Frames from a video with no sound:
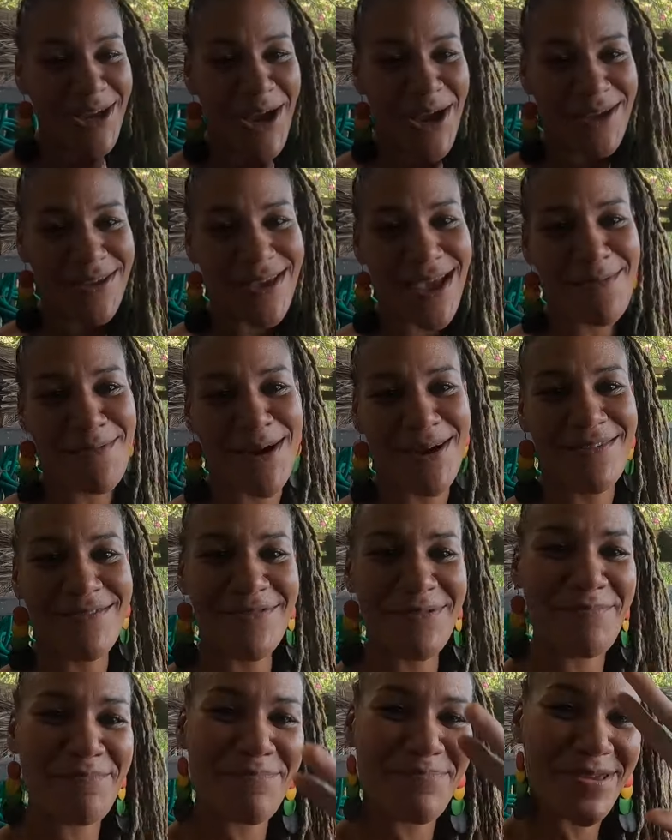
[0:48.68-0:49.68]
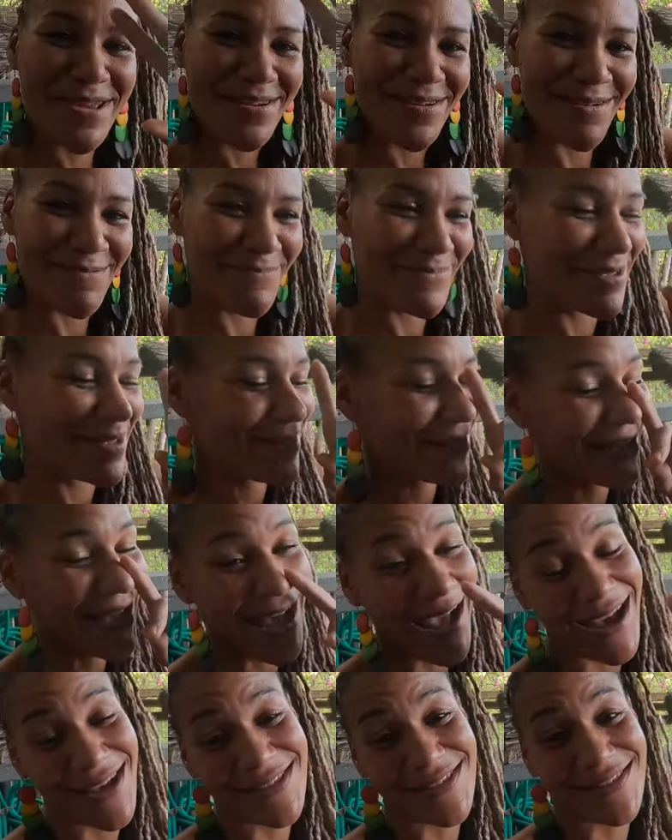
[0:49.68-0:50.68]
No, yeah, man. I pick up you
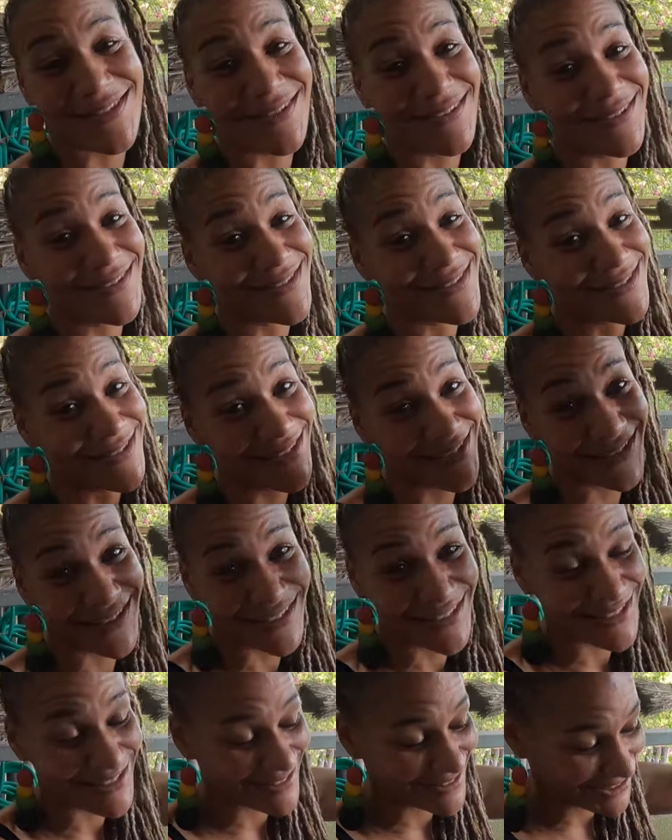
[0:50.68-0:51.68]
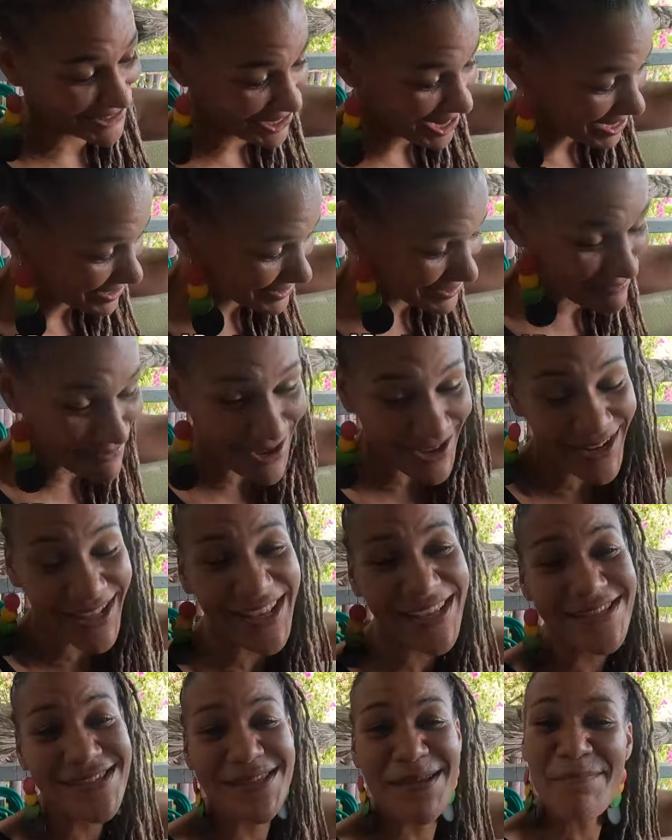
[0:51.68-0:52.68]
guys. See, Shanty Man
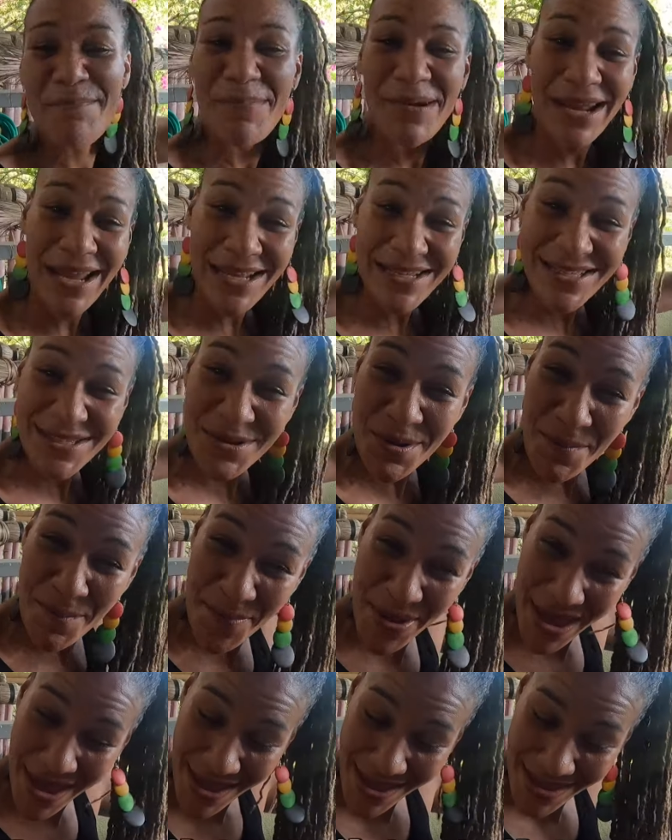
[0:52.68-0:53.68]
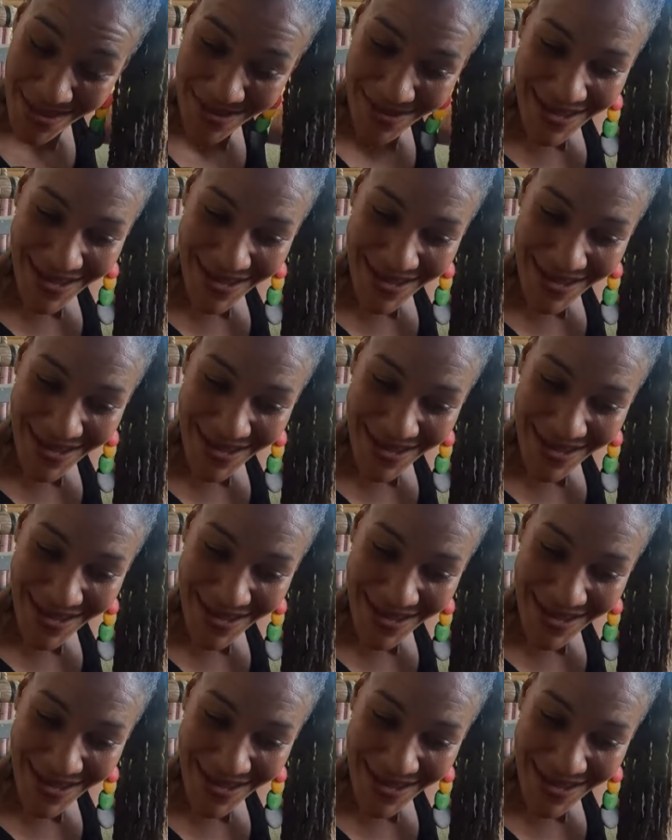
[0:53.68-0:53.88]
is the place to be.